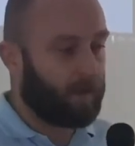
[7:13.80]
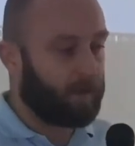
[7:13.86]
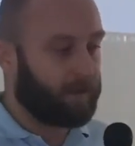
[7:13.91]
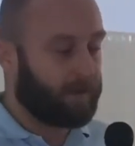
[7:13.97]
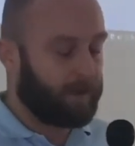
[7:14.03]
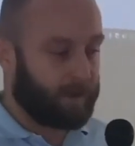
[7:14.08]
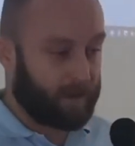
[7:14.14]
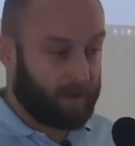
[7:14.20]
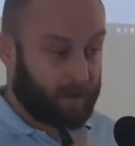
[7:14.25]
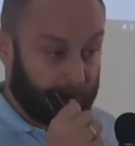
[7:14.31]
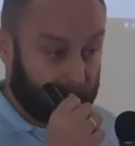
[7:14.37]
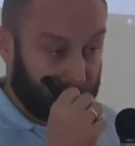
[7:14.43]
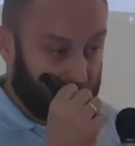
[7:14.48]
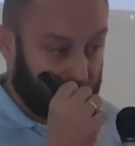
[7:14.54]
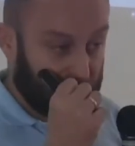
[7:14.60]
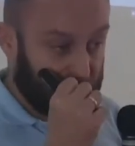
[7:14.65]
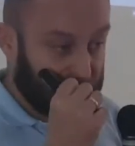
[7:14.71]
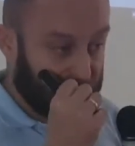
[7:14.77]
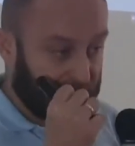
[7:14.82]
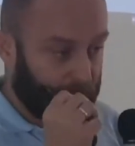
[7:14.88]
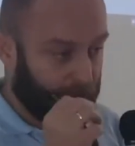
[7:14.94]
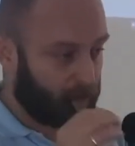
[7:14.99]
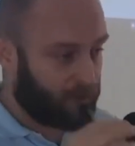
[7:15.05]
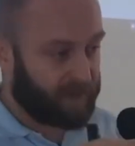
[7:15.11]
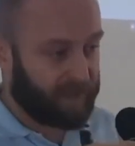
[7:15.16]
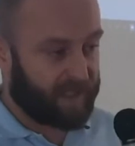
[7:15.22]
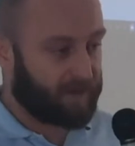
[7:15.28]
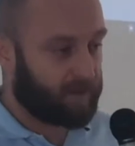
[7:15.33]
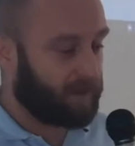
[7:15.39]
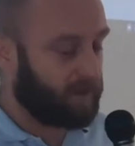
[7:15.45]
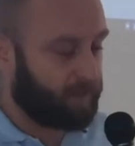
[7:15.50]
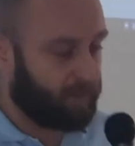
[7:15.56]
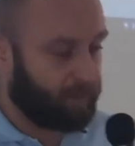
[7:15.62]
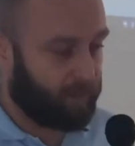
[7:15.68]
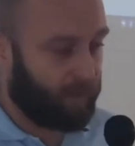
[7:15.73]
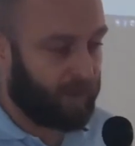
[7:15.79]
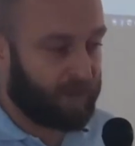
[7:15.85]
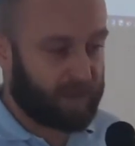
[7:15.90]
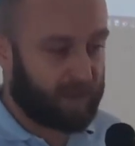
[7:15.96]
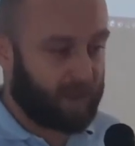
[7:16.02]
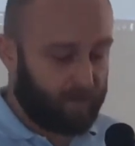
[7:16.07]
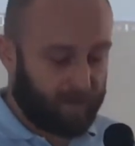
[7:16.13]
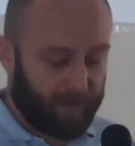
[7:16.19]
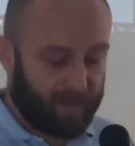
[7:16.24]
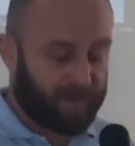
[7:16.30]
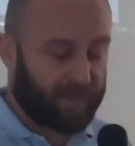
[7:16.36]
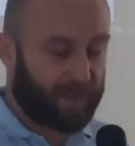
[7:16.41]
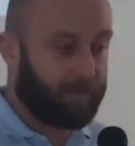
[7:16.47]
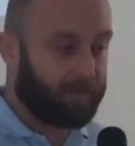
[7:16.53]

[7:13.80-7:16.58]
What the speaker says: the coordinates on the point cloud itself.